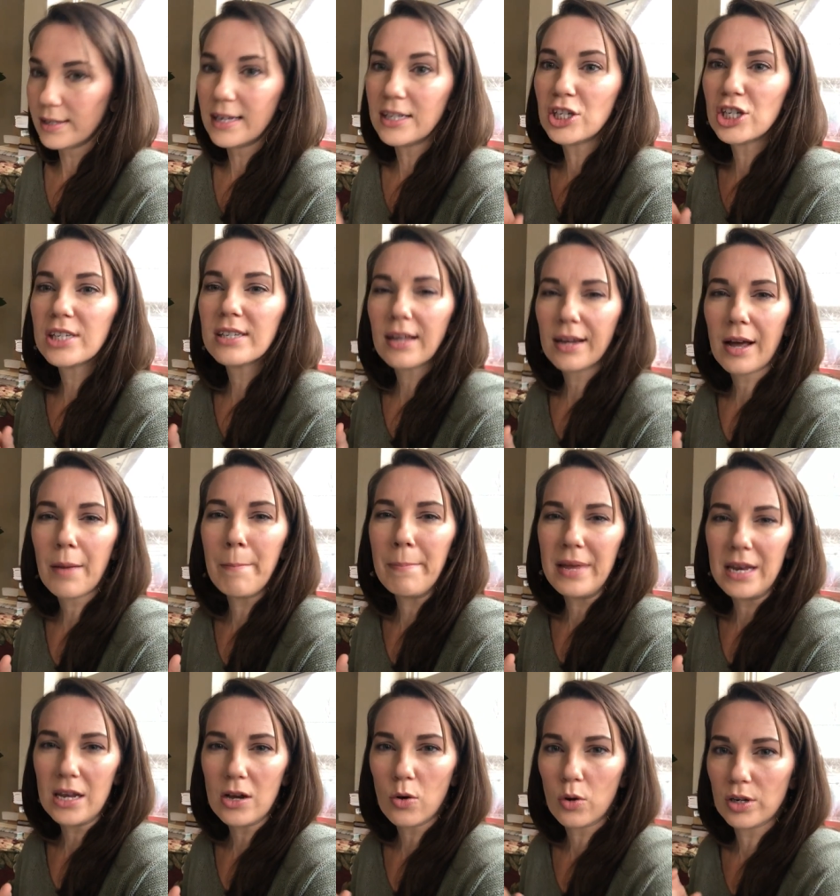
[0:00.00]
It's just like a
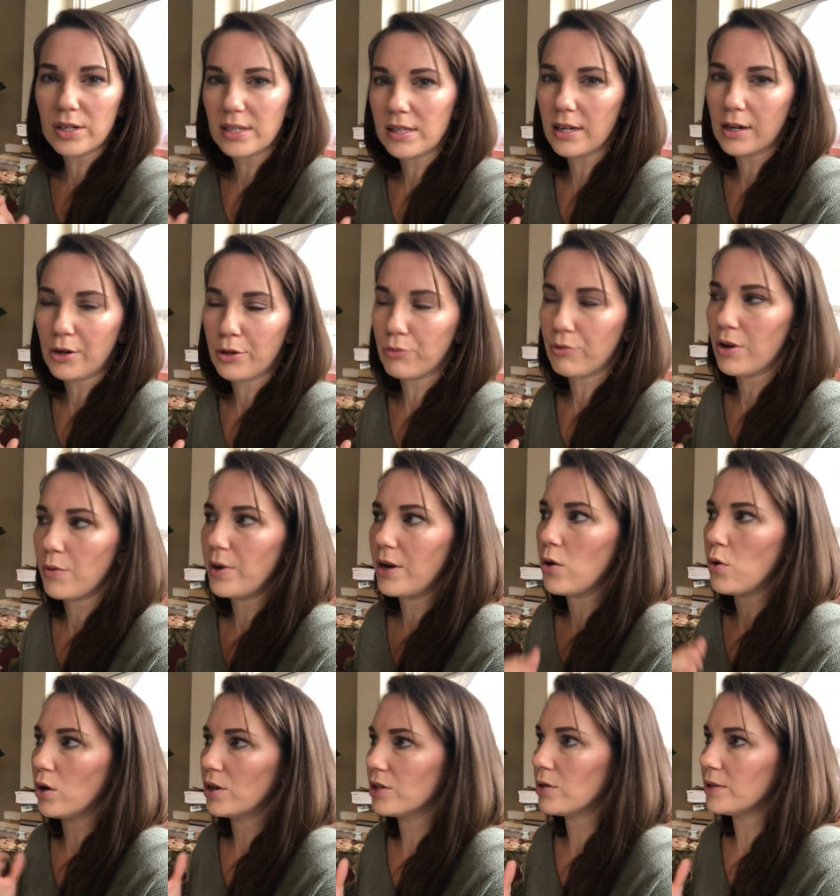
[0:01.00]
mini course. It's like a three week
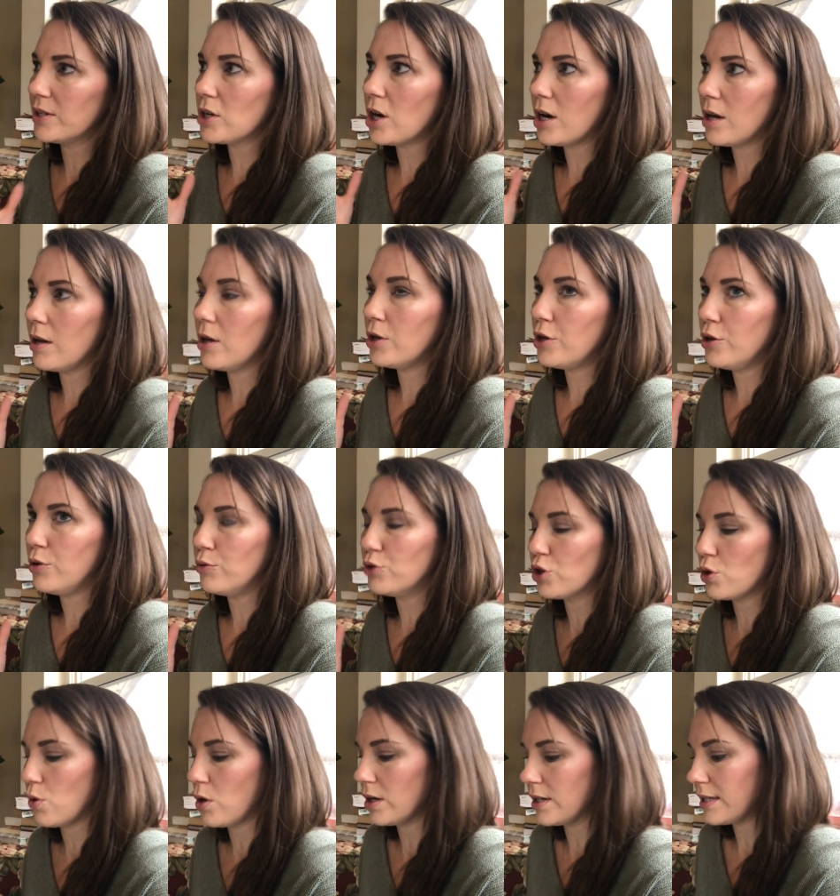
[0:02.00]
course. So it's not a huge
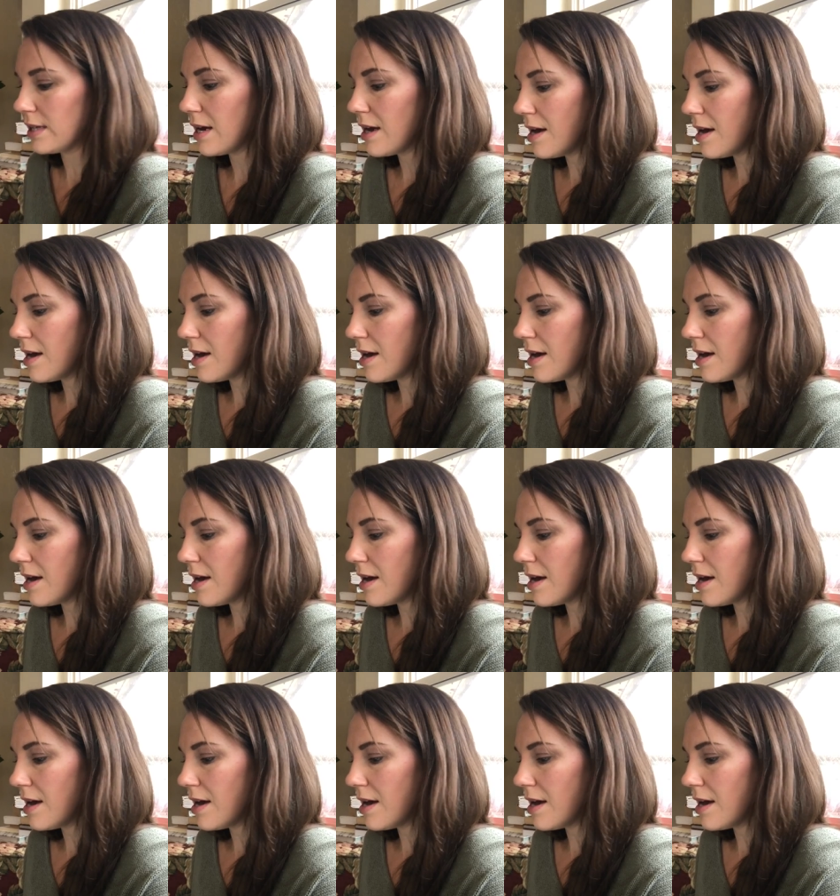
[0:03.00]
course.